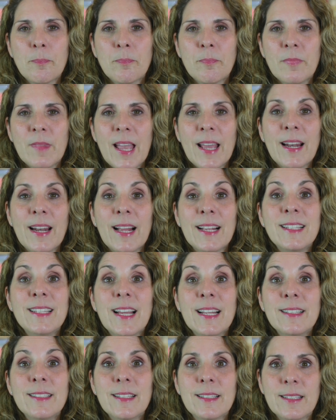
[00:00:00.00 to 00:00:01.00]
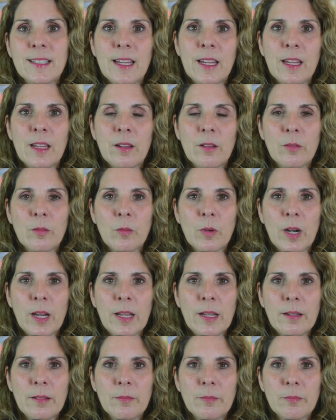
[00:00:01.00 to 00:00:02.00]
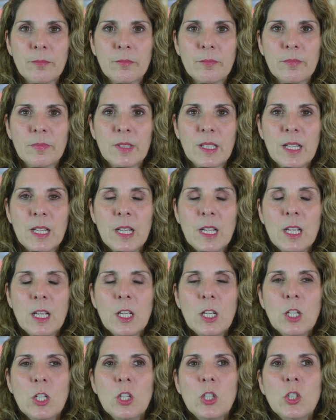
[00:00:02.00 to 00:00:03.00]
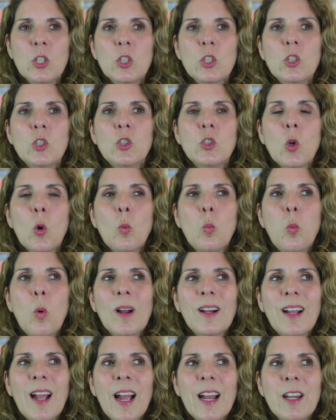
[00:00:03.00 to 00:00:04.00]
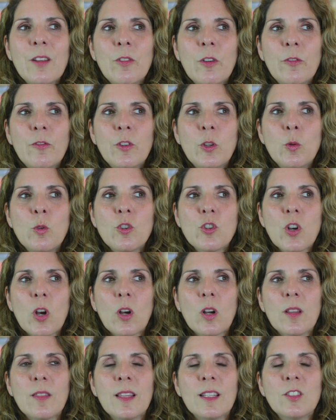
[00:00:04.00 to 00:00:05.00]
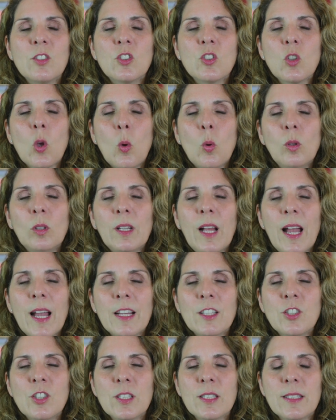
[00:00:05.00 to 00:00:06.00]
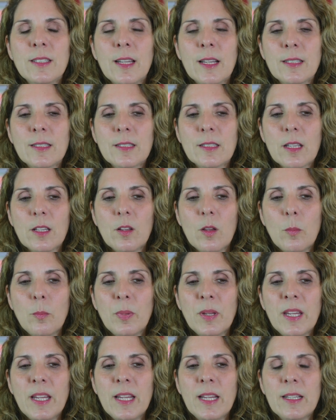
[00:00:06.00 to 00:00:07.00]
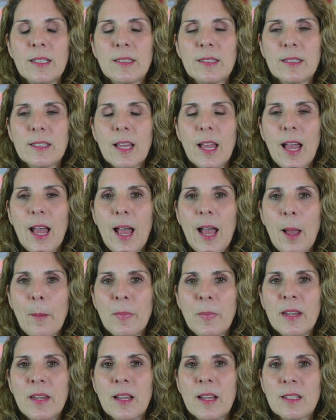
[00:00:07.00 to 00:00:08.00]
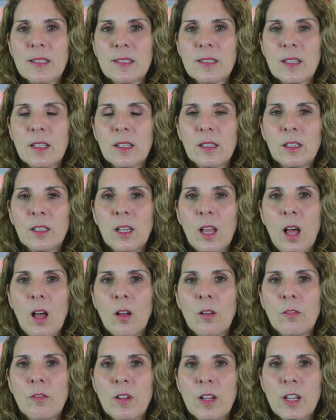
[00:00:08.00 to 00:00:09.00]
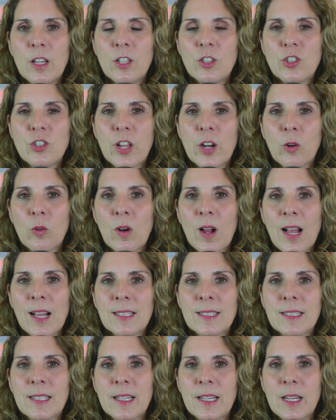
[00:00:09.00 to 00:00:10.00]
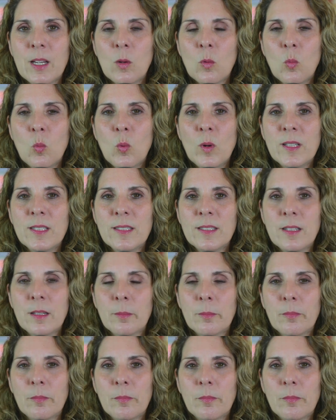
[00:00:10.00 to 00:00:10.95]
An identity, right? So what kind of a future, this soul consciousness, peace, happiness, love, generosity, wisdom,